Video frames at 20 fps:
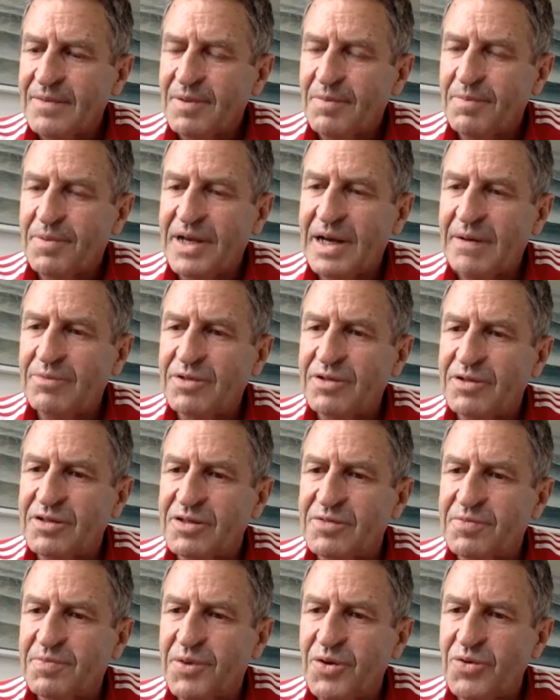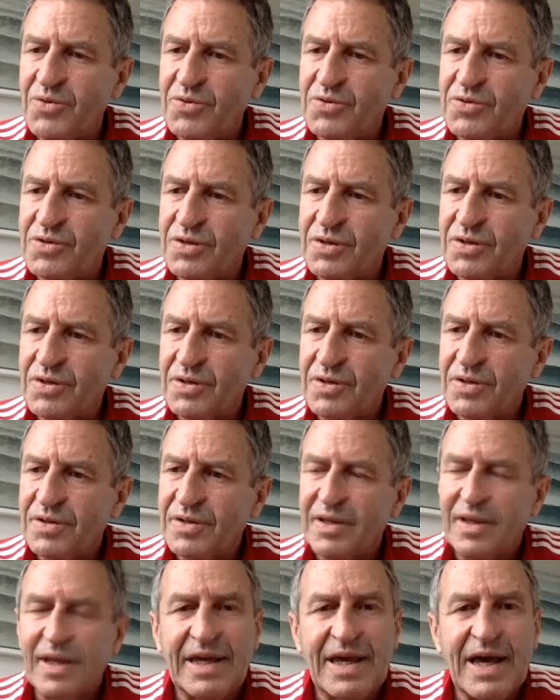being able to dispute
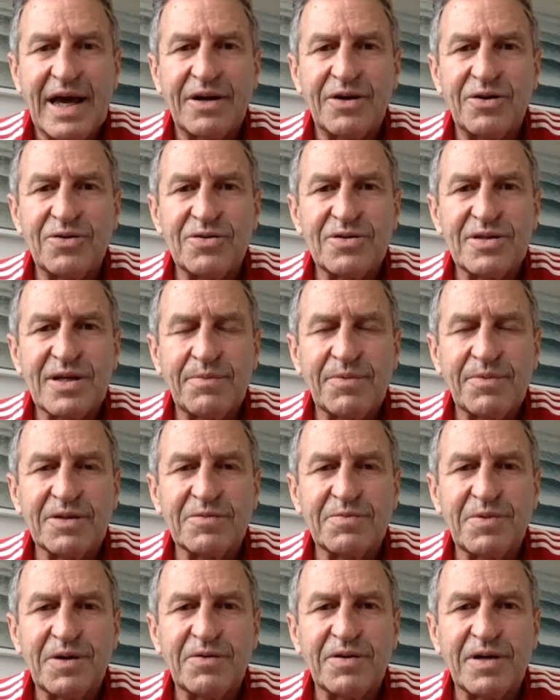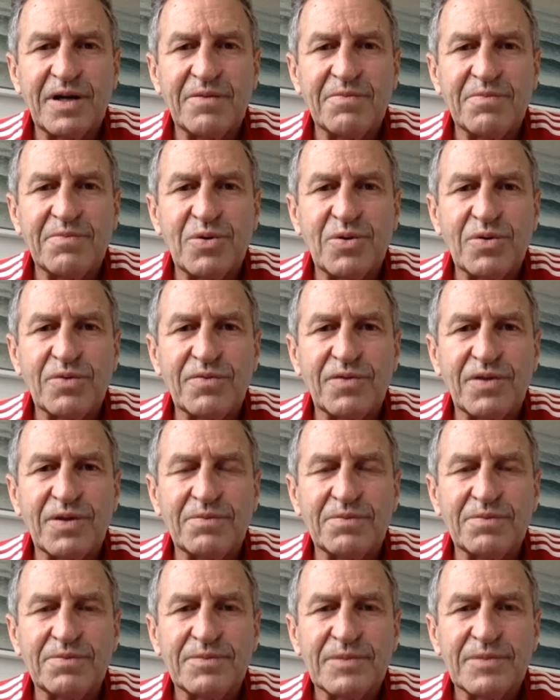that they can't do something has been really important for
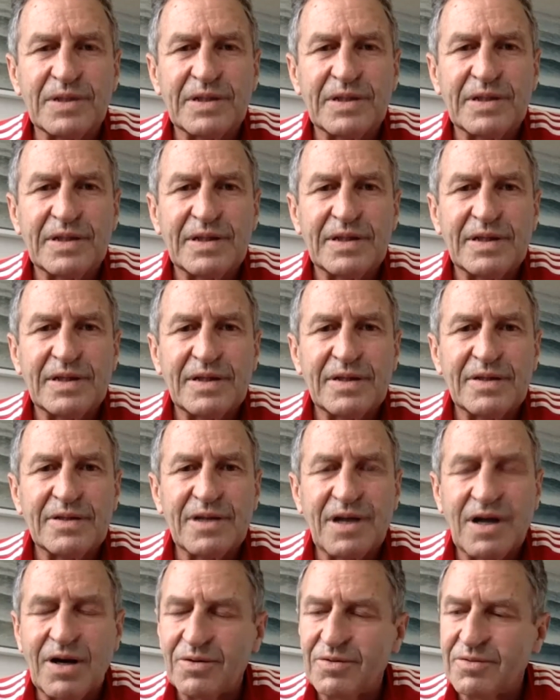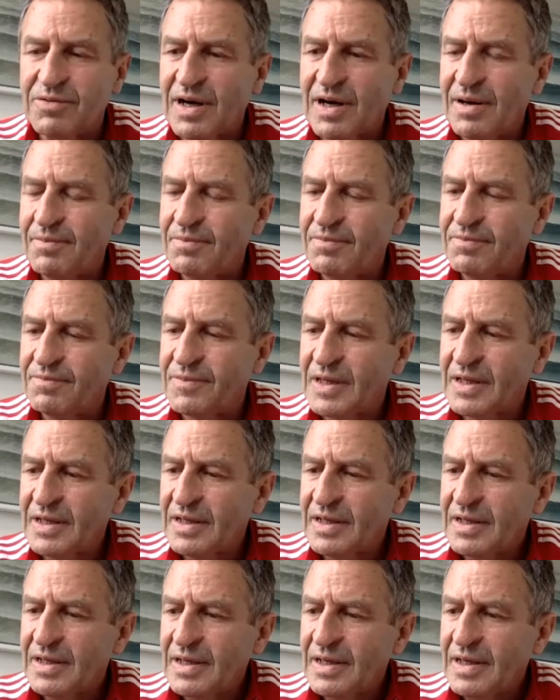them. So
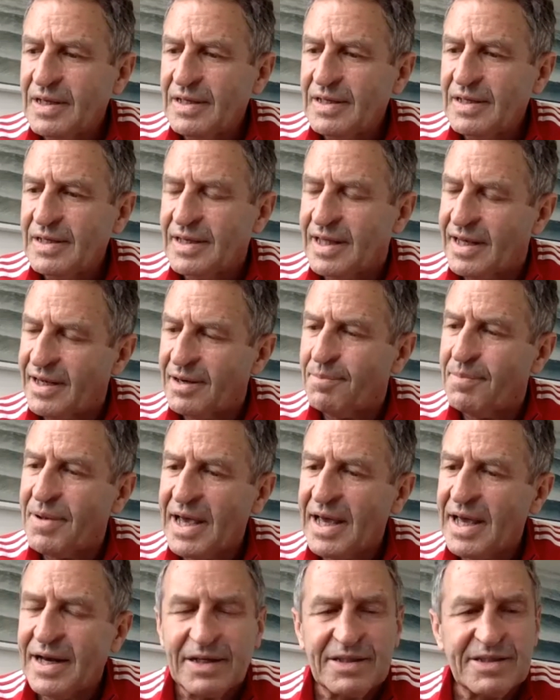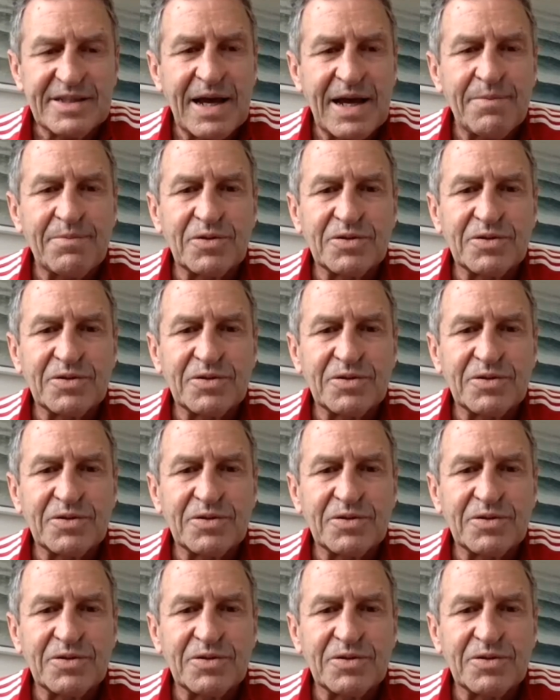getting a bad exam